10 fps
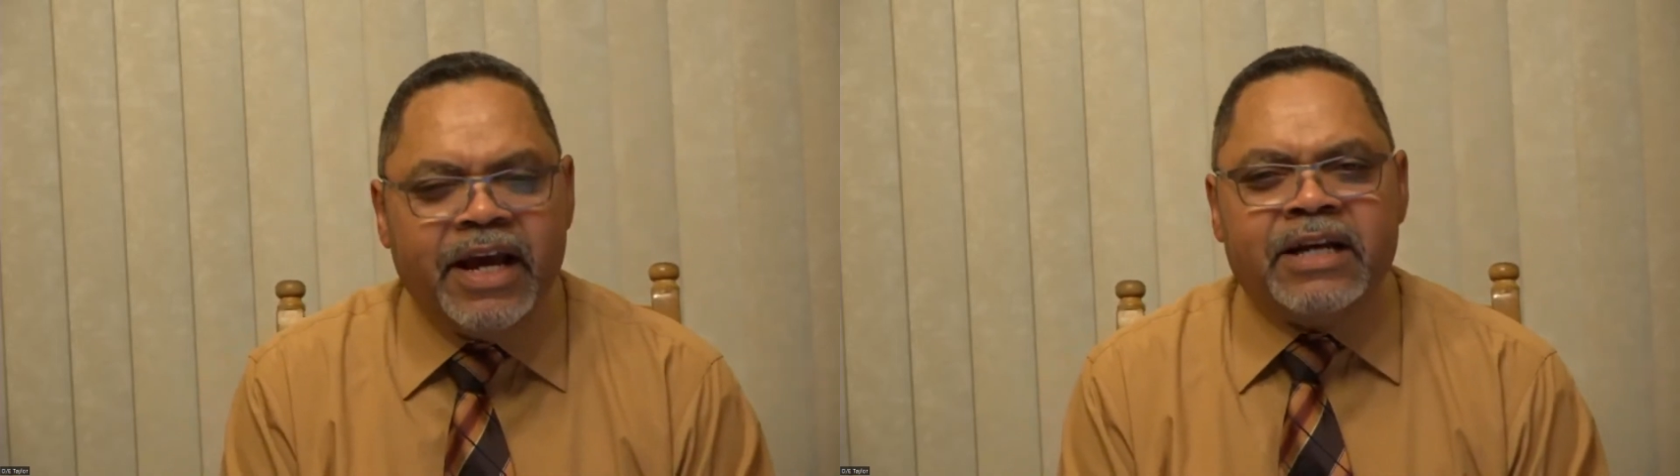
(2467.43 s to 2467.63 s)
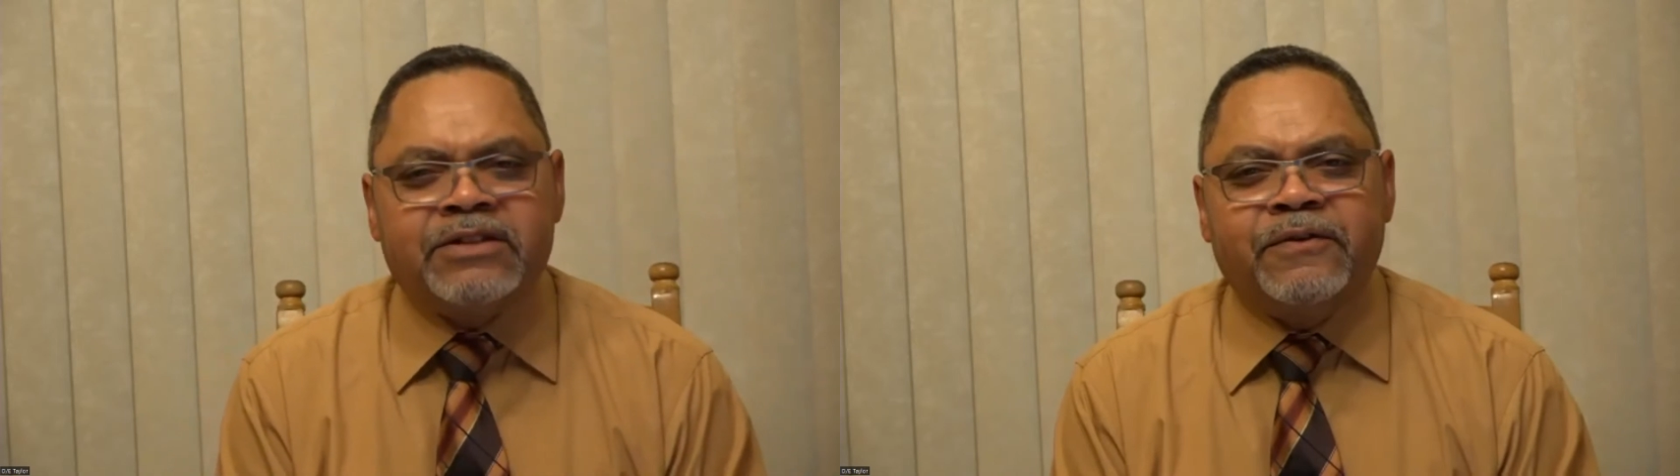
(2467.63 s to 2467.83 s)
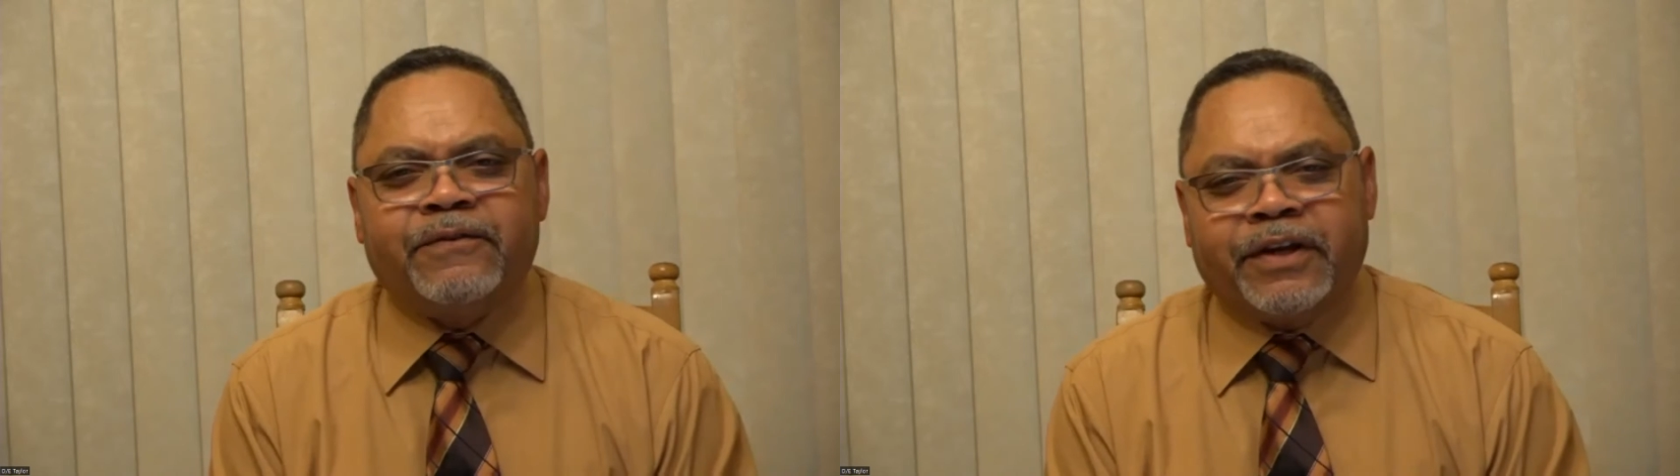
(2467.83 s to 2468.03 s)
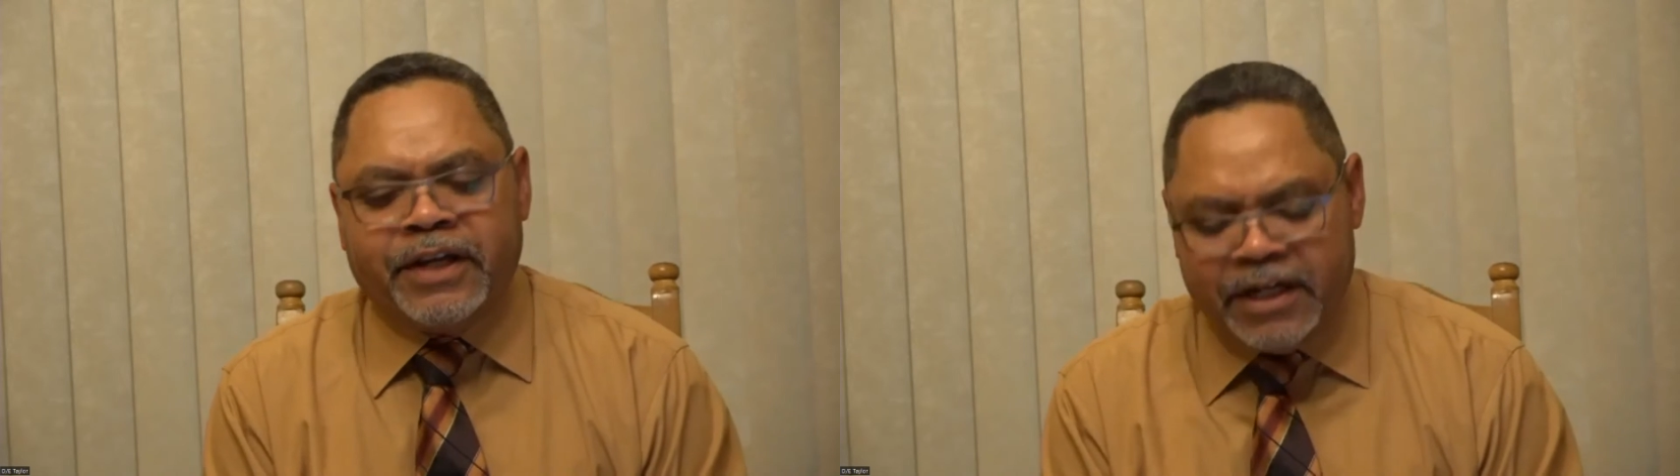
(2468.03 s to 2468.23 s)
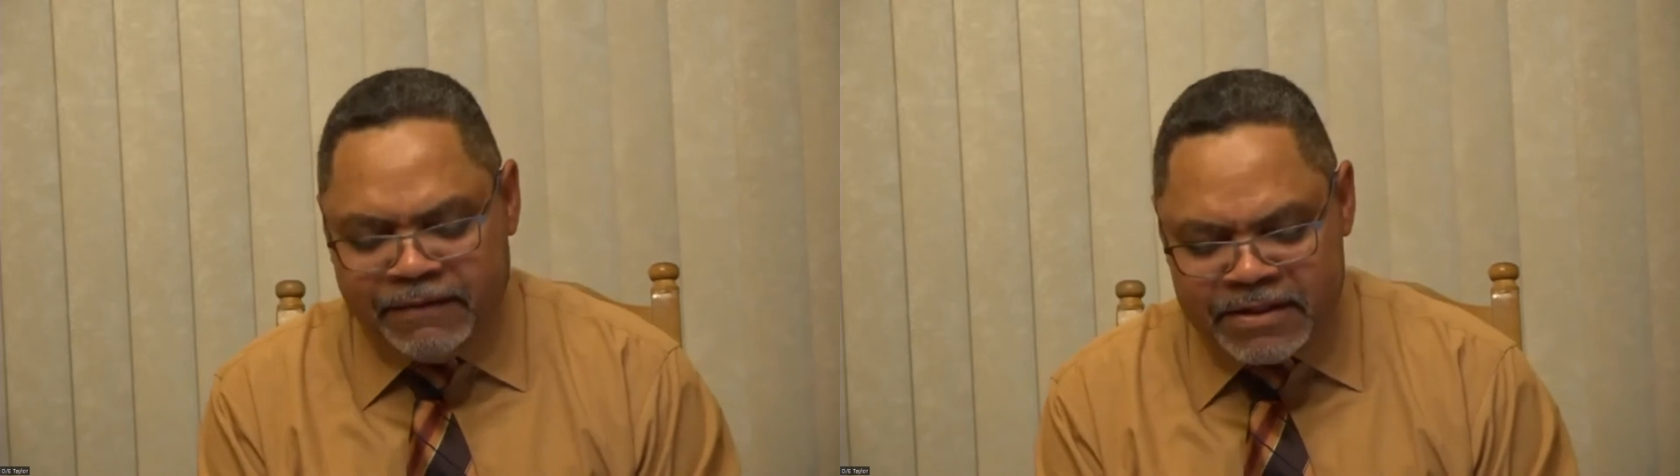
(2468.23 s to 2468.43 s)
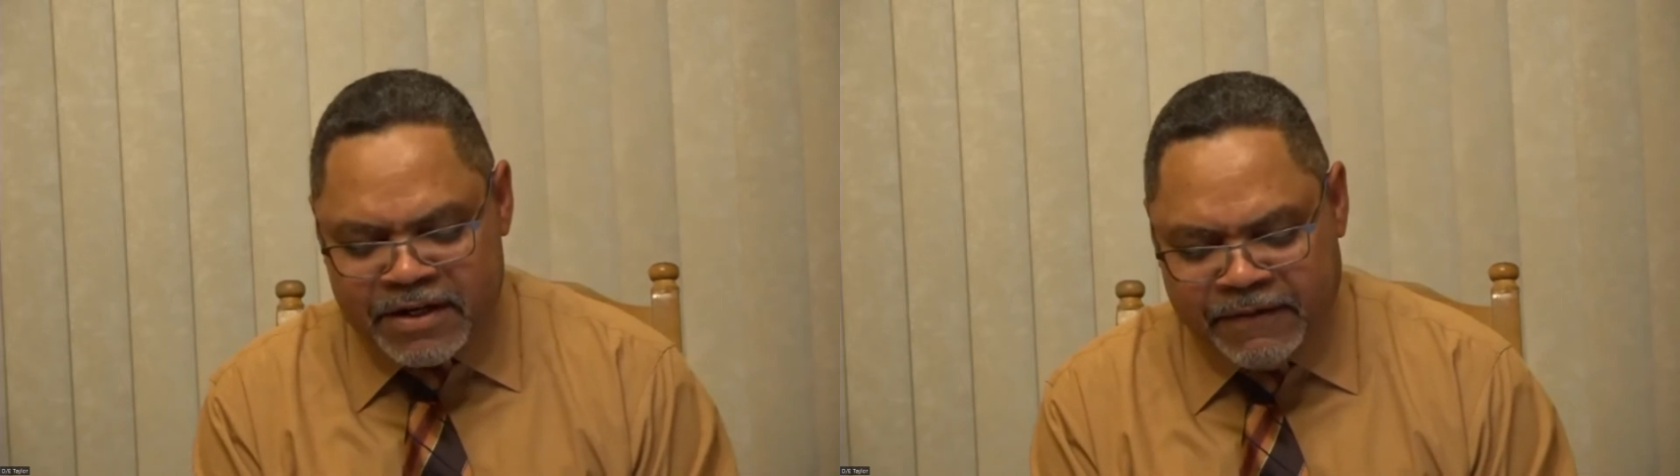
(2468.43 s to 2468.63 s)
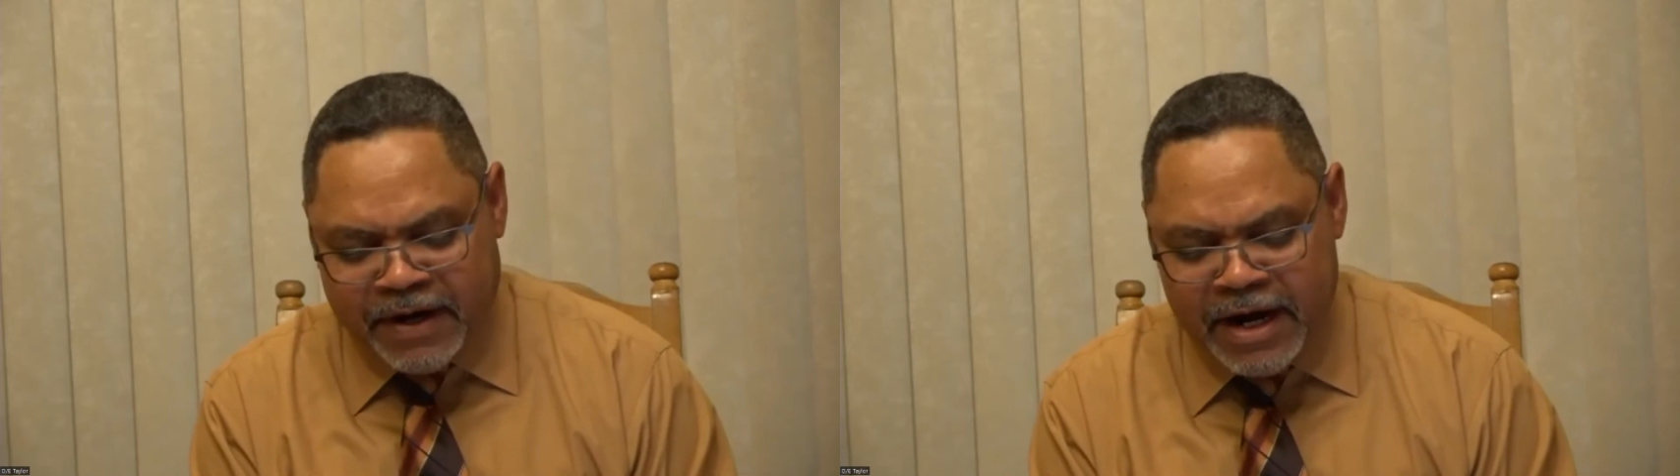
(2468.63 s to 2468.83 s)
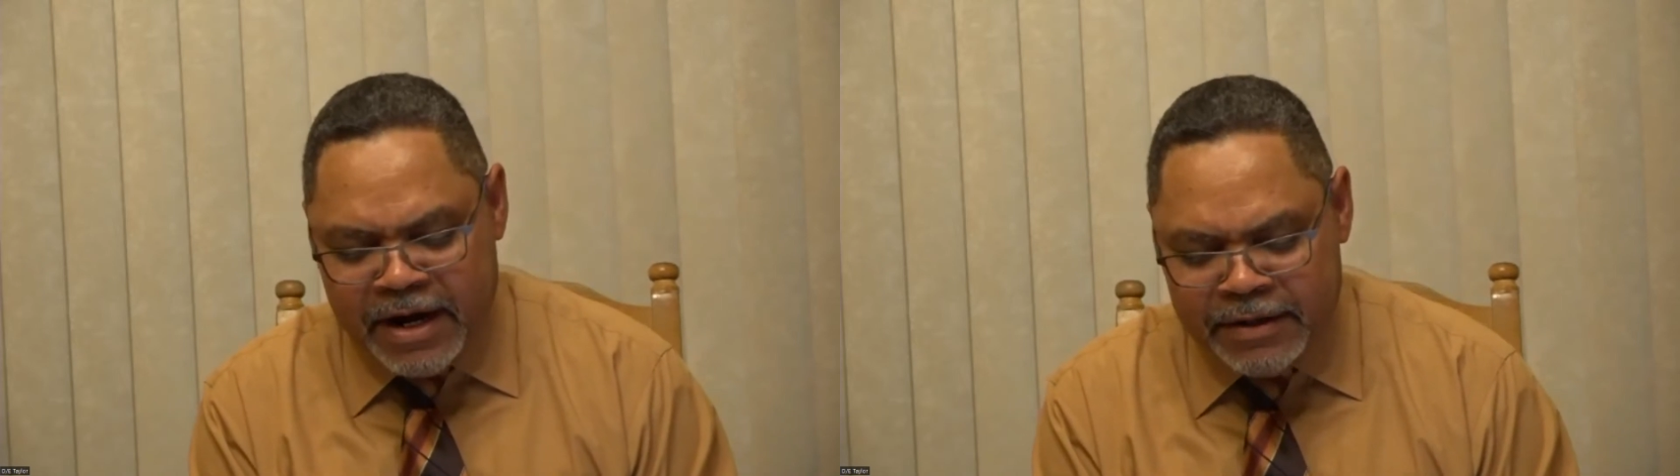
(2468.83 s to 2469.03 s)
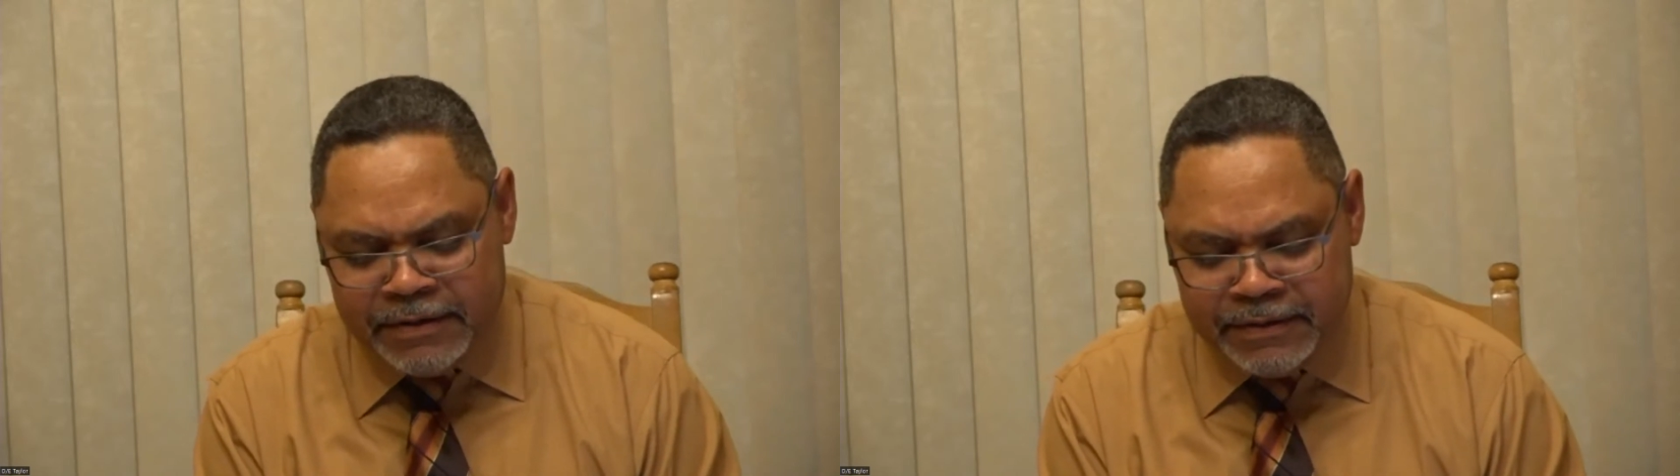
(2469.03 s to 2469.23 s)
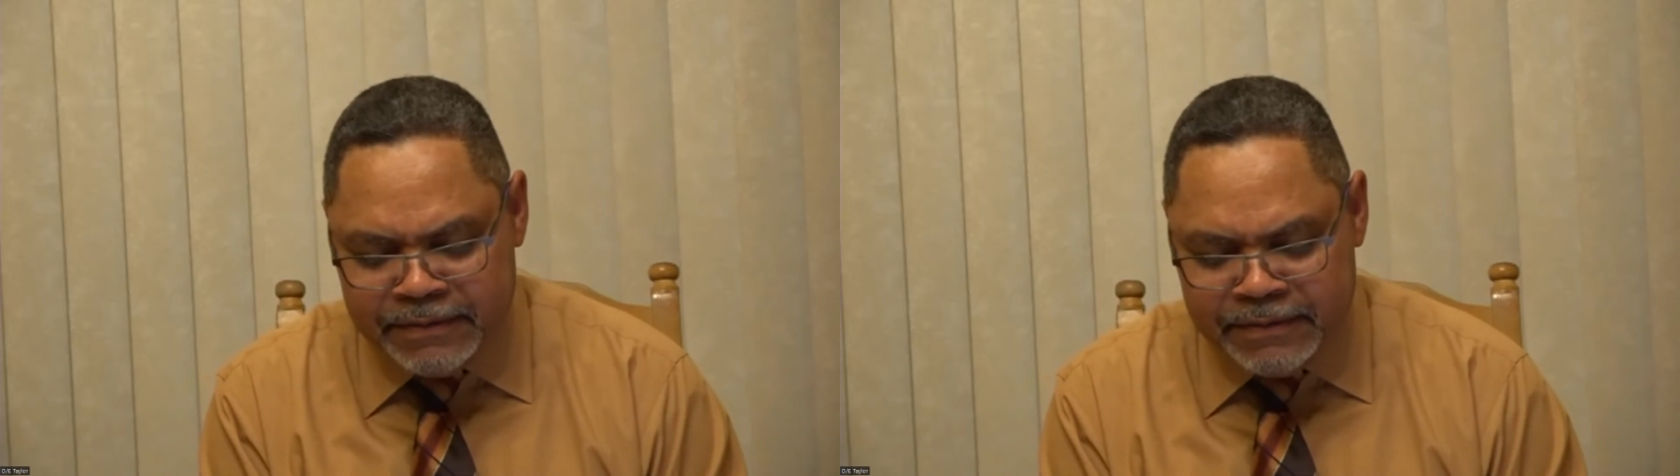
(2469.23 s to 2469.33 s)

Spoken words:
and to forgive is divine.